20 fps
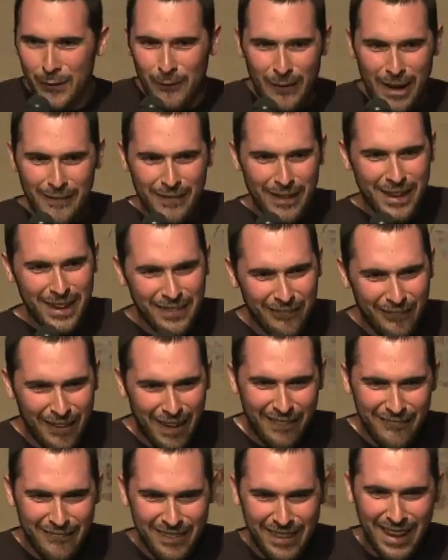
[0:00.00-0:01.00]

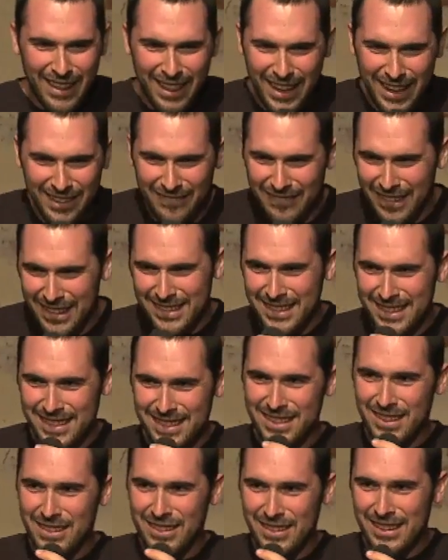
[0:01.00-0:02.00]
why would I like a racist
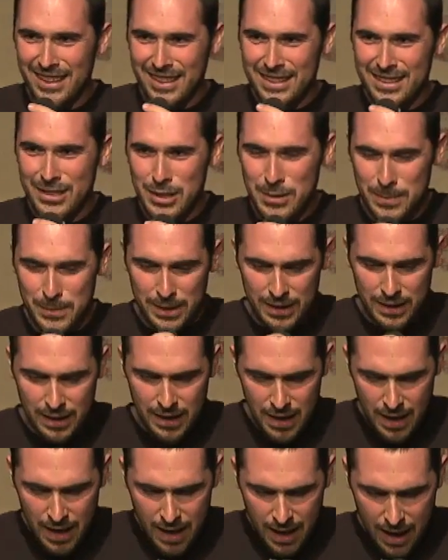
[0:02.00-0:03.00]
joke? That's stupid.
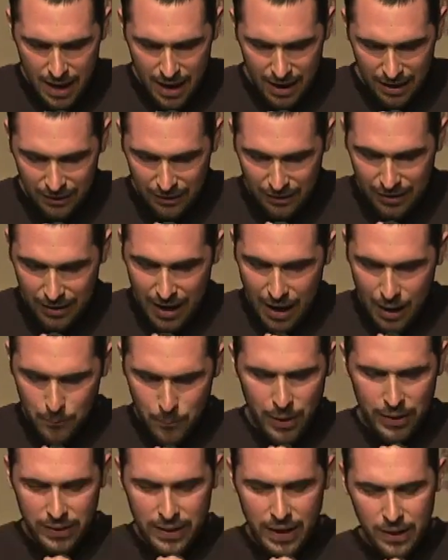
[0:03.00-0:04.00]

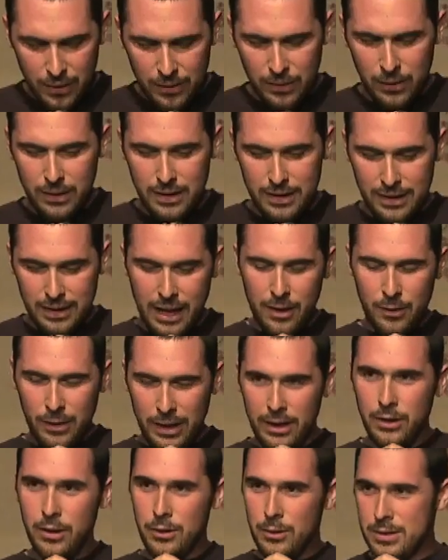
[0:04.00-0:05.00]
But they don't
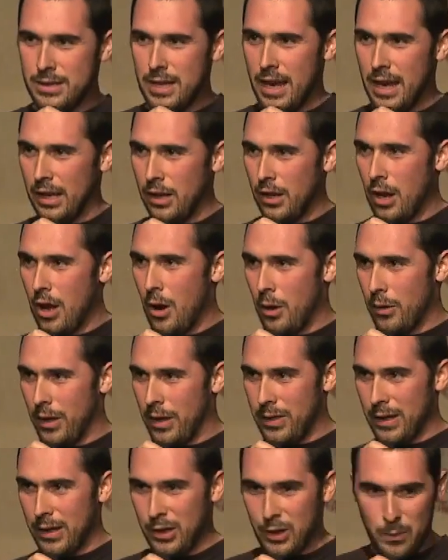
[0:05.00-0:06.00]
hear you saying no. They
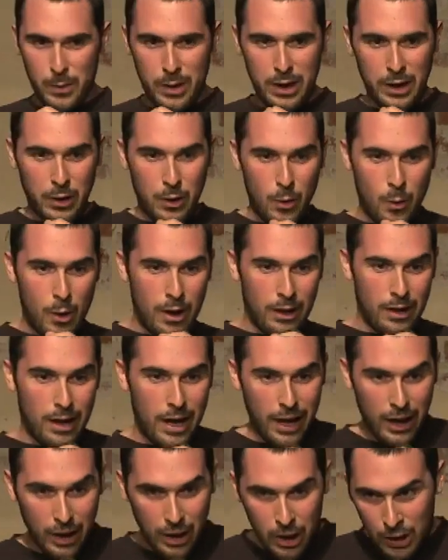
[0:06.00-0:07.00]
think you're being coy,
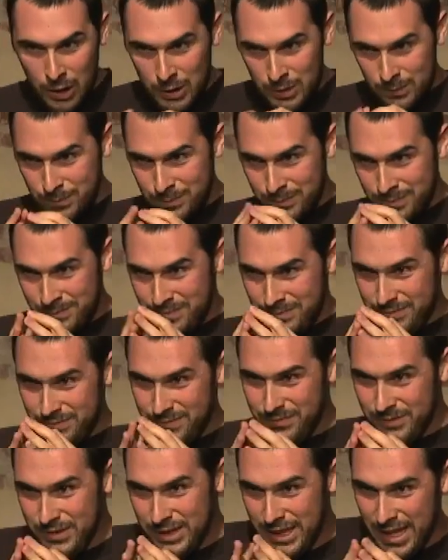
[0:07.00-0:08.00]
like,
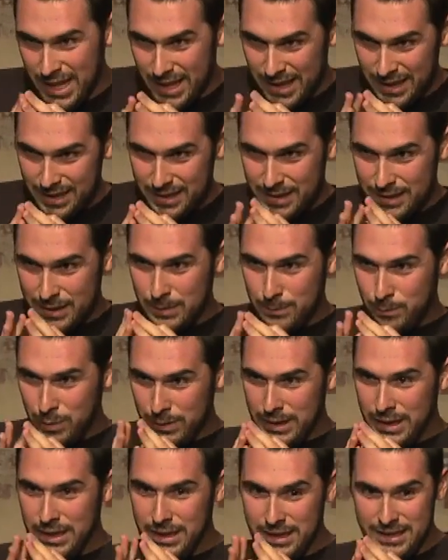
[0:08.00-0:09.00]
yes,
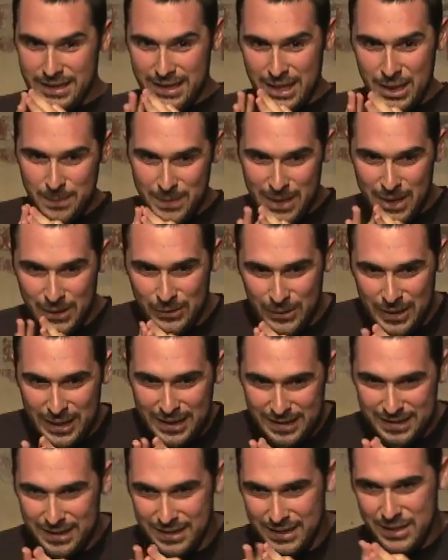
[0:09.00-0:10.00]
please tell me a
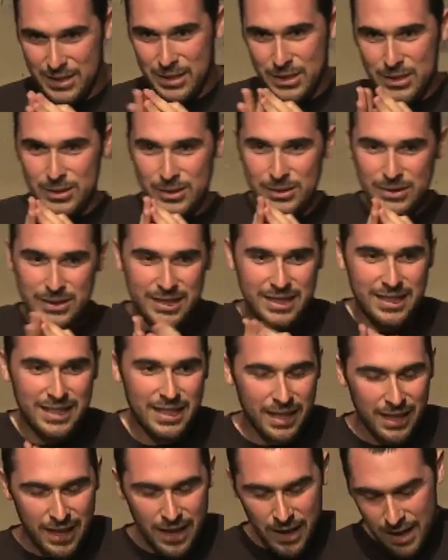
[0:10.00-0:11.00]
racist joke.
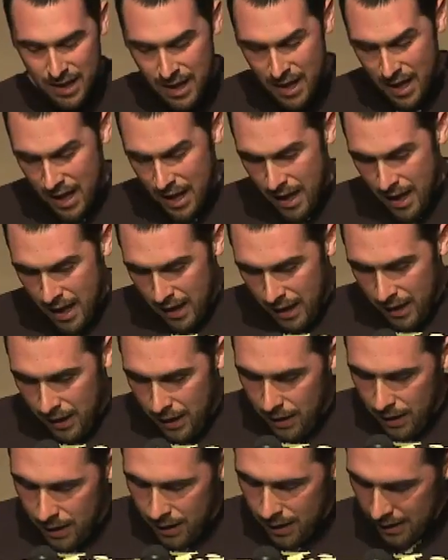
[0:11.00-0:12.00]

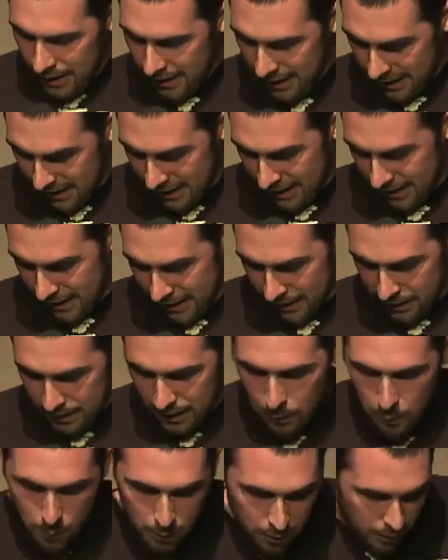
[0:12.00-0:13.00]

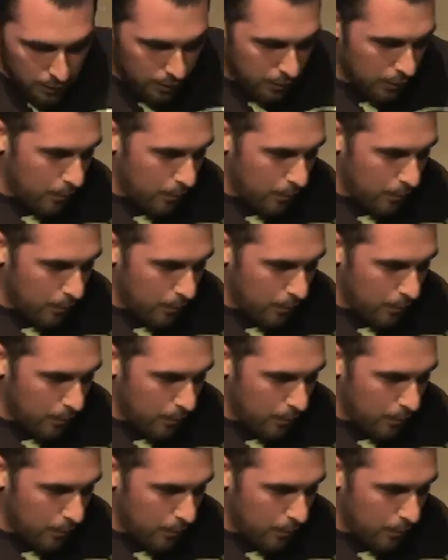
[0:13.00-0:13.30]
The